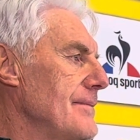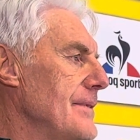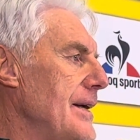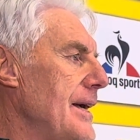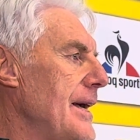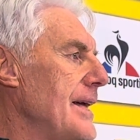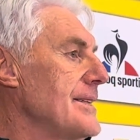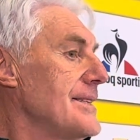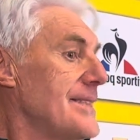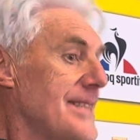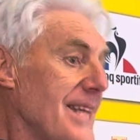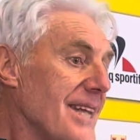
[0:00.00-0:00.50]

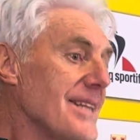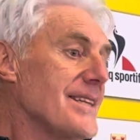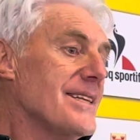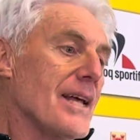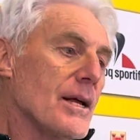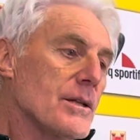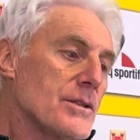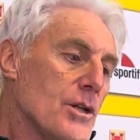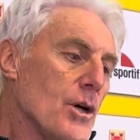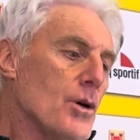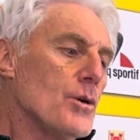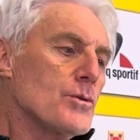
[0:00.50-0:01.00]
And that I
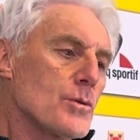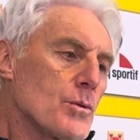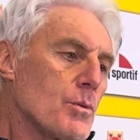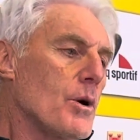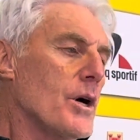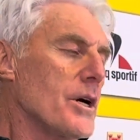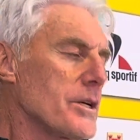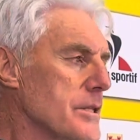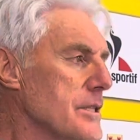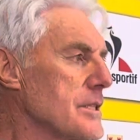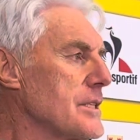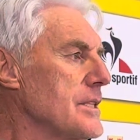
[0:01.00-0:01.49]
don't
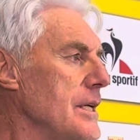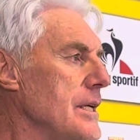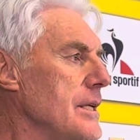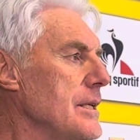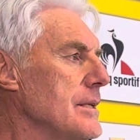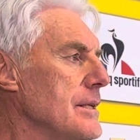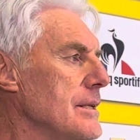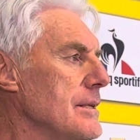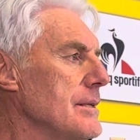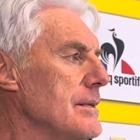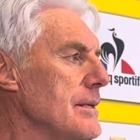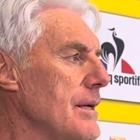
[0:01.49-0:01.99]
want to see.
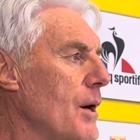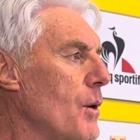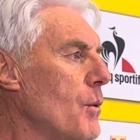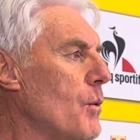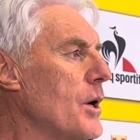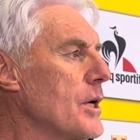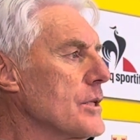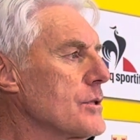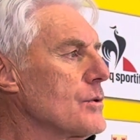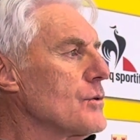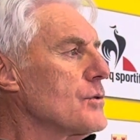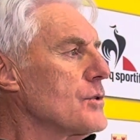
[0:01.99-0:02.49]
I
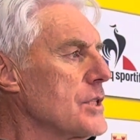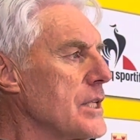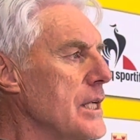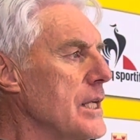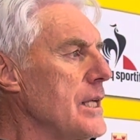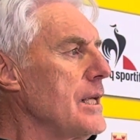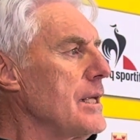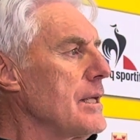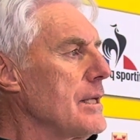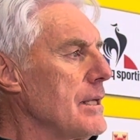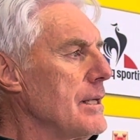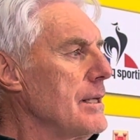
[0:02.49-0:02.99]
want to
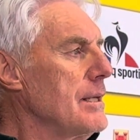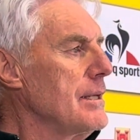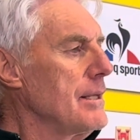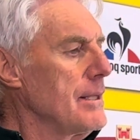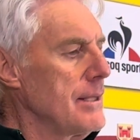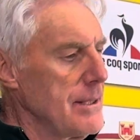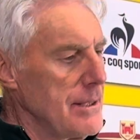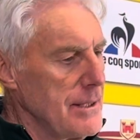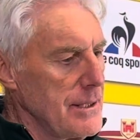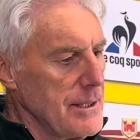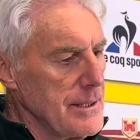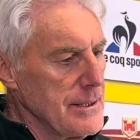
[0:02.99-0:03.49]
see
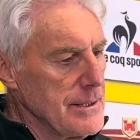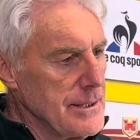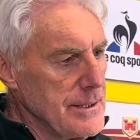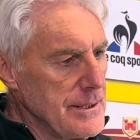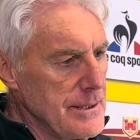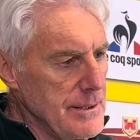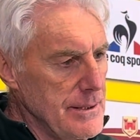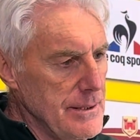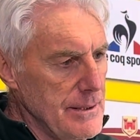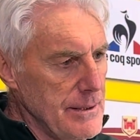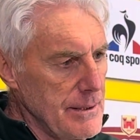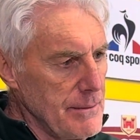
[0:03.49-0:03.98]

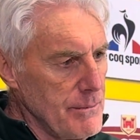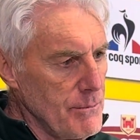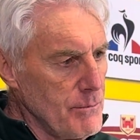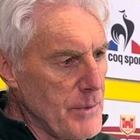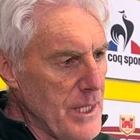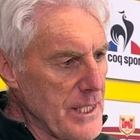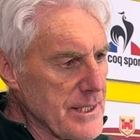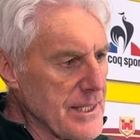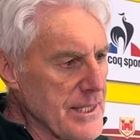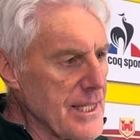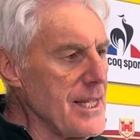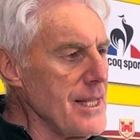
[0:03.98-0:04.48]
my
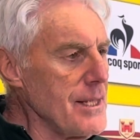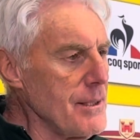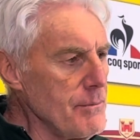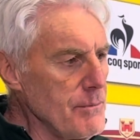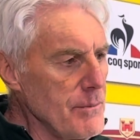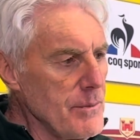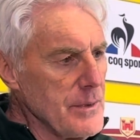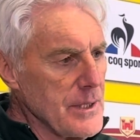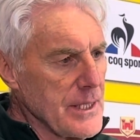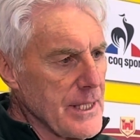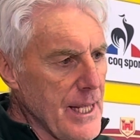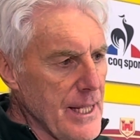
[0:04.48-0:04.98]

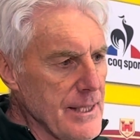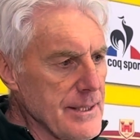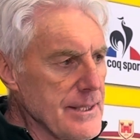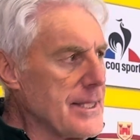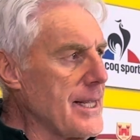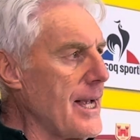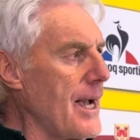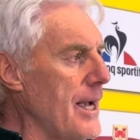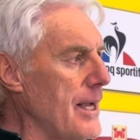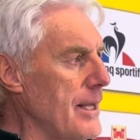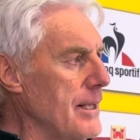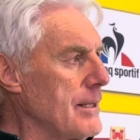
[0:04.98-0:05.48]
team can
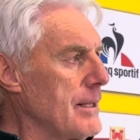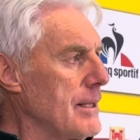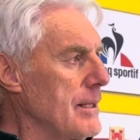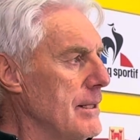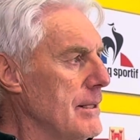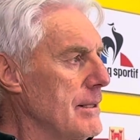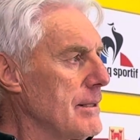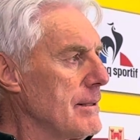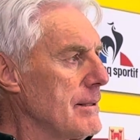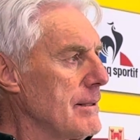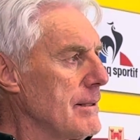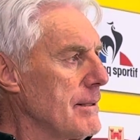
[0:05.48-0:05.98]
die
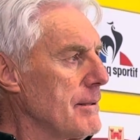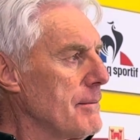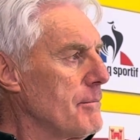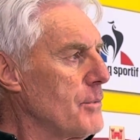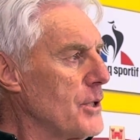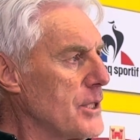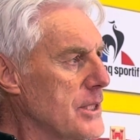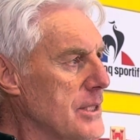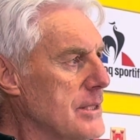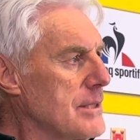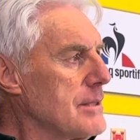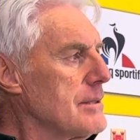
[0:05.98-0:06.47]

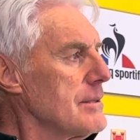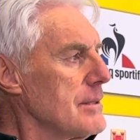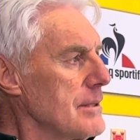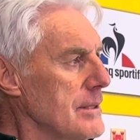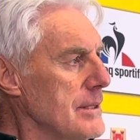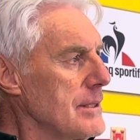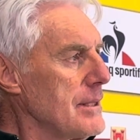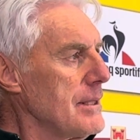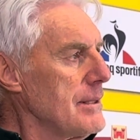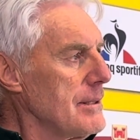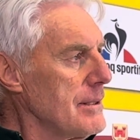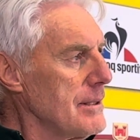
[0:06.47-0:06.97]
but
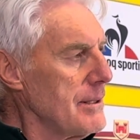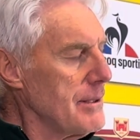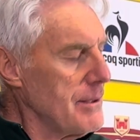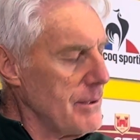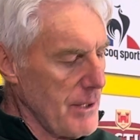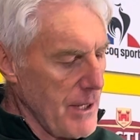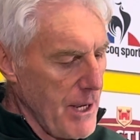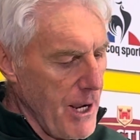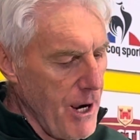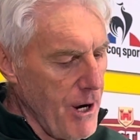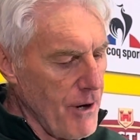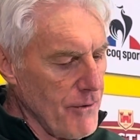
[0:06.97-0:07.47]

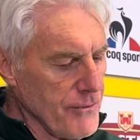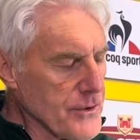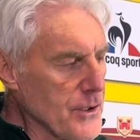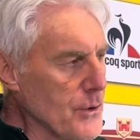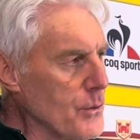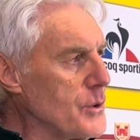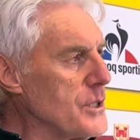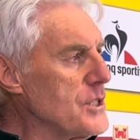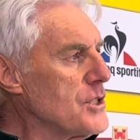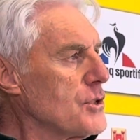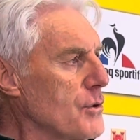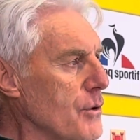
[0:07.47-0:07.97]
after
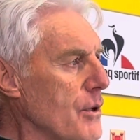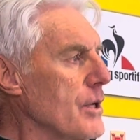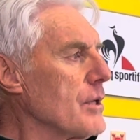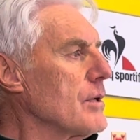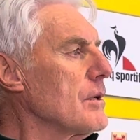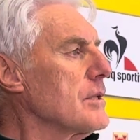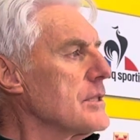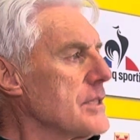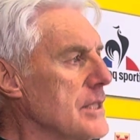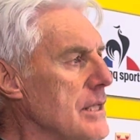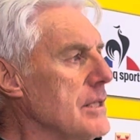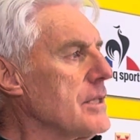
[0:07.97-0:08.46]
we
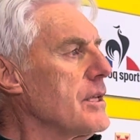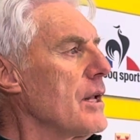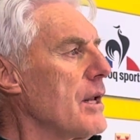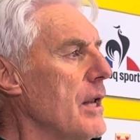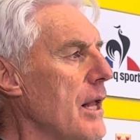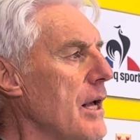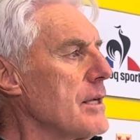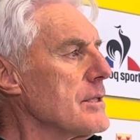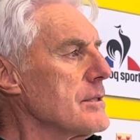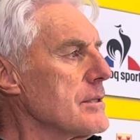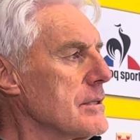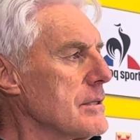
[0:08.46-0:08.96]
struggled till the
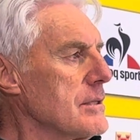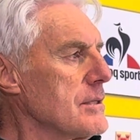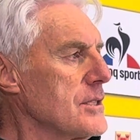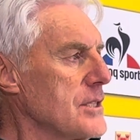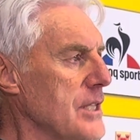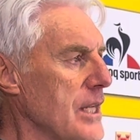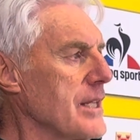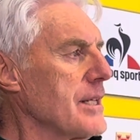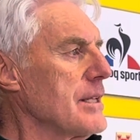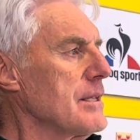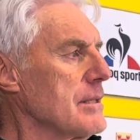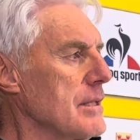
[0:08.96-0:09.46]
last
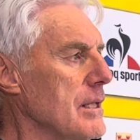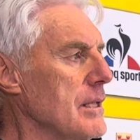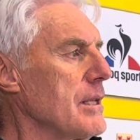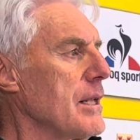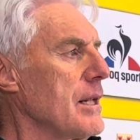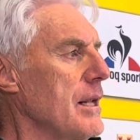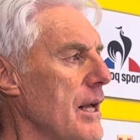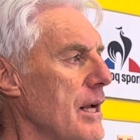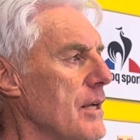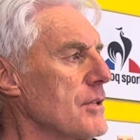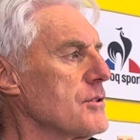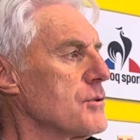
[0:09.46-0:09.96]
second and the
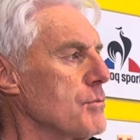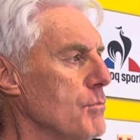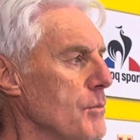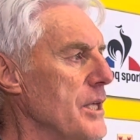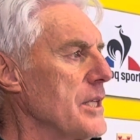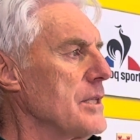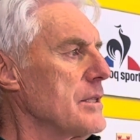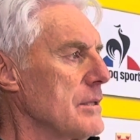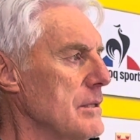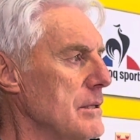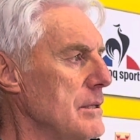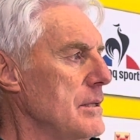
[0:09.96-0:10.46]
last
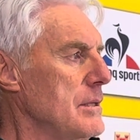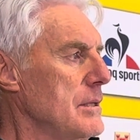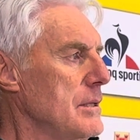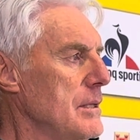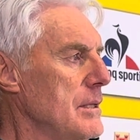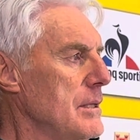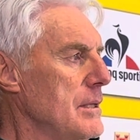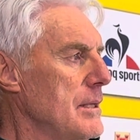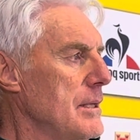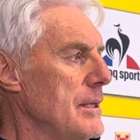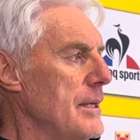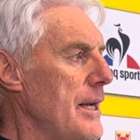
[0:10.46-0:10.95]
meter.
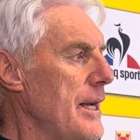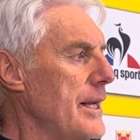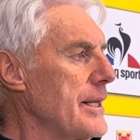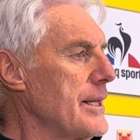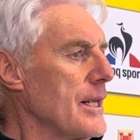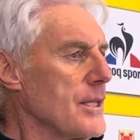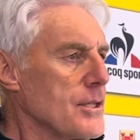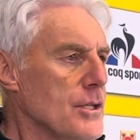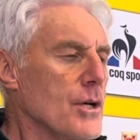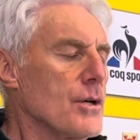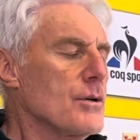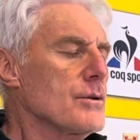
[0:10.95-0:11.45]
And I
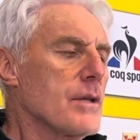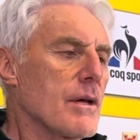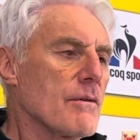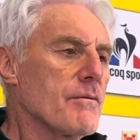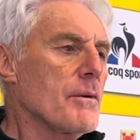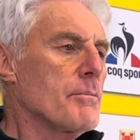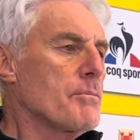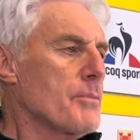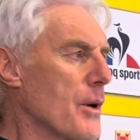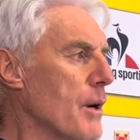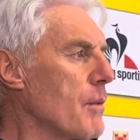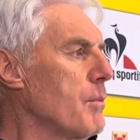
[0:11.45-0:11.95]
don't have a
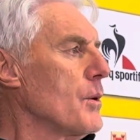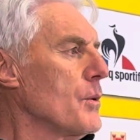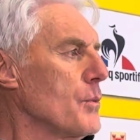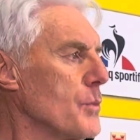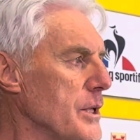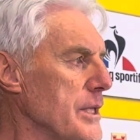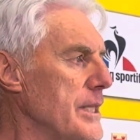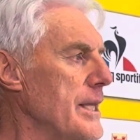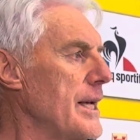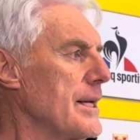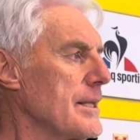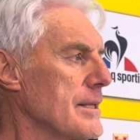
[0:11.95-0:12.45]
problem
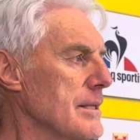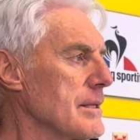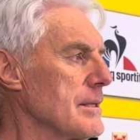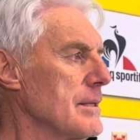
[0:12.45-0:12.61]
with that.